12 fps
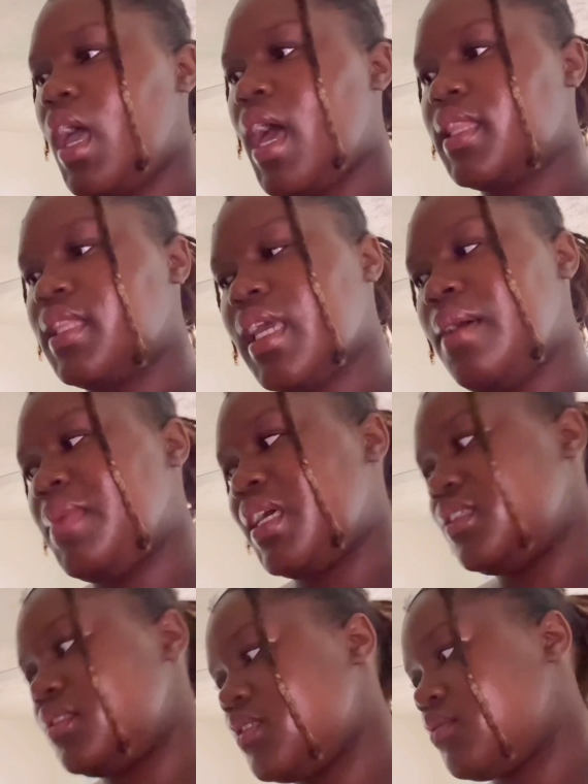I think I
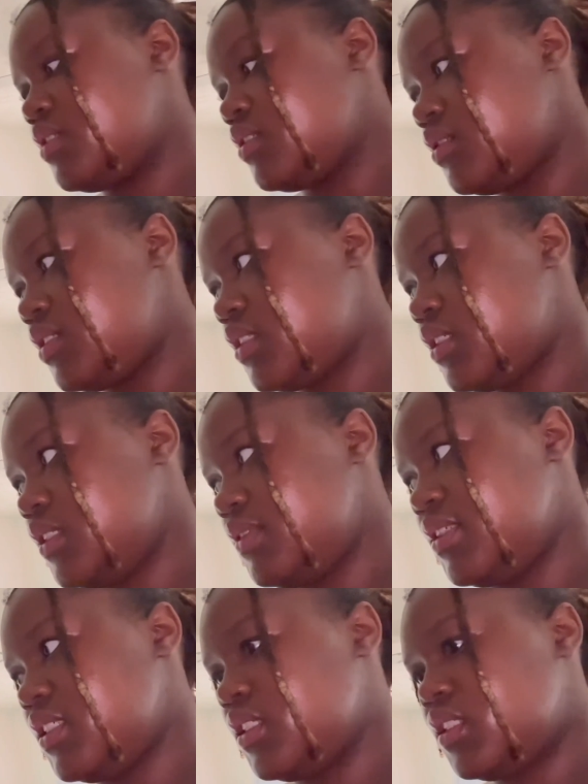might just wear shorts
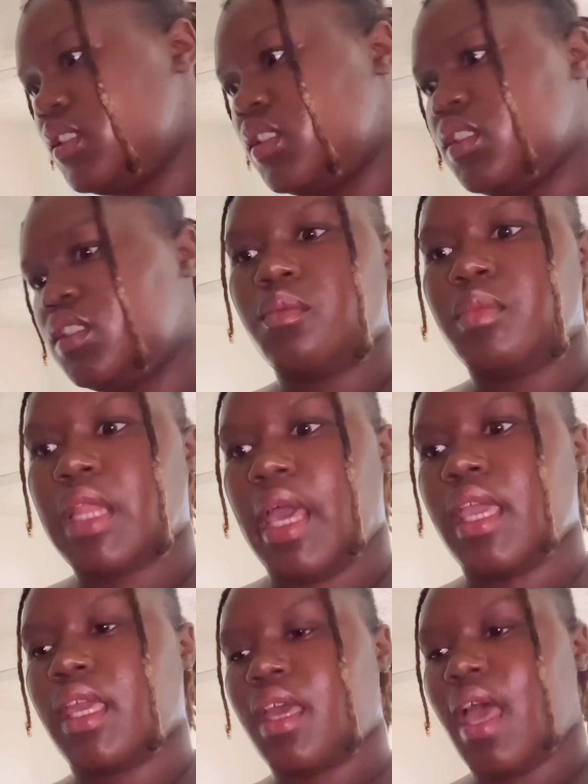But
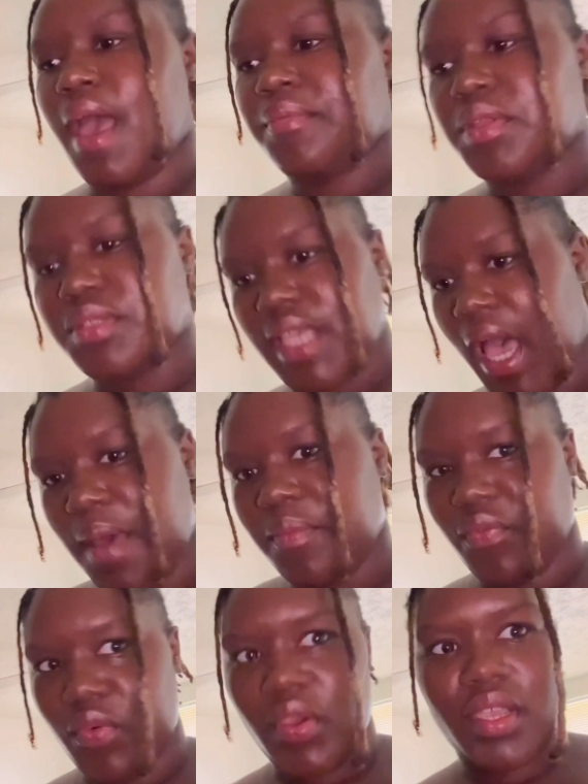like, I have no top
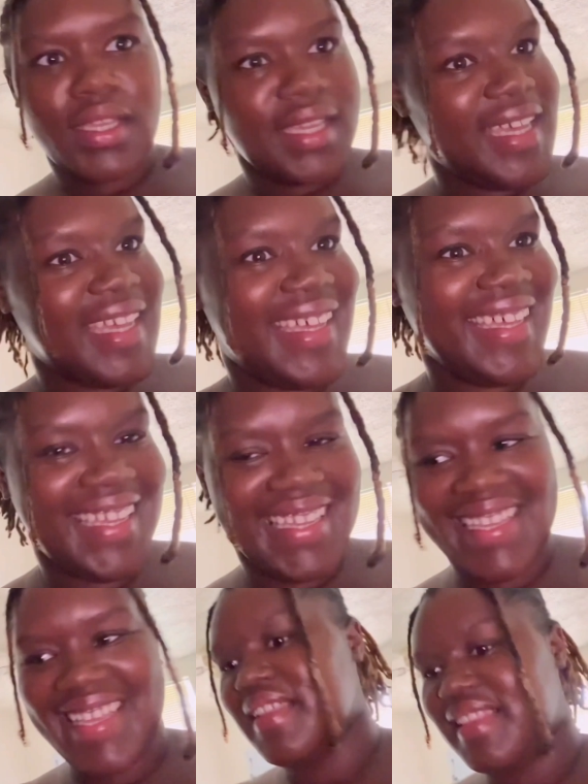for it.